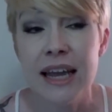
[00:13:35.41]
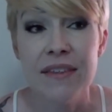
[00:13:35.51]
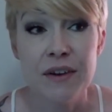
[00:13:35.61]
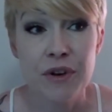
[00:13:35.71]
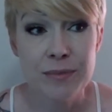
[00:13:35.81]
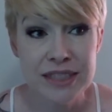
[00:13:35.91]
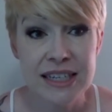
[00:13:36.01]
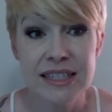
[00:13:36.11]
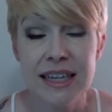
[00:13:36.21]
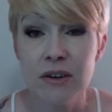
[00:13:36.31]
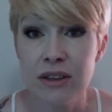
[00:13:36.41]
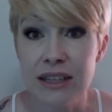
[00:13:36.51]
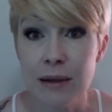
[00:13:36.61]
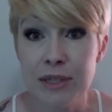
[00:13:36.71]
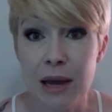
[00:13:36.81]
And then if I'm sitting down at the
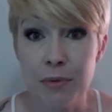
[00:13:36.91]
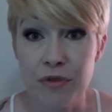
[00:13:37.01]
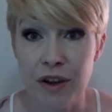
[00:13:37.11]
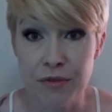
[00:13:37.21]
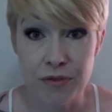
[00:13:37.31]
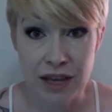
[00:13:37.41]
laptop, if I've